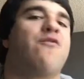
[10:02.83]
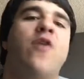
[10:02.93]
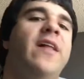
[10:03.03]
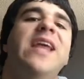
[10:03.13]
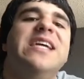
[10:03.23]

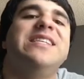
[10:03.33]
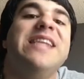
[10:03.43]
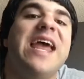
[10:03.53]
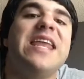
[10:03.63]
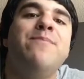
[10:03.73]
really
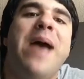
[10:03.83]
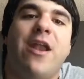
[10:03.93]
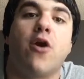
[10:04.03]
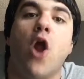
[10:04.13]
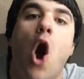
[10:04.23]
isn't any
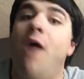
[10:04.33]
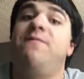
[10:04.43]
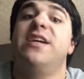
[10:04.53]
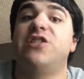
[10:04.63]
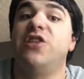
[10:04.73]
better.
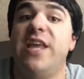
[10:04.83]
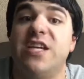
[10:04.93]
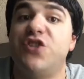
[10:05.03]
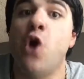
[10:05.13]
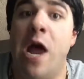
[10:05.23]
Obviously,
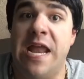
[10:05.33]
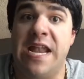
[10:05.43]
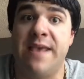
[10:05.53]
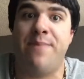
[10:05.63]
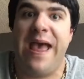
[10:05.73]
it's not
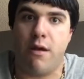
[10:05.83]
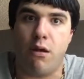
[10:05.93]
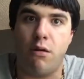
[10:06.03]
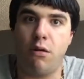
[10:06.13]
any better.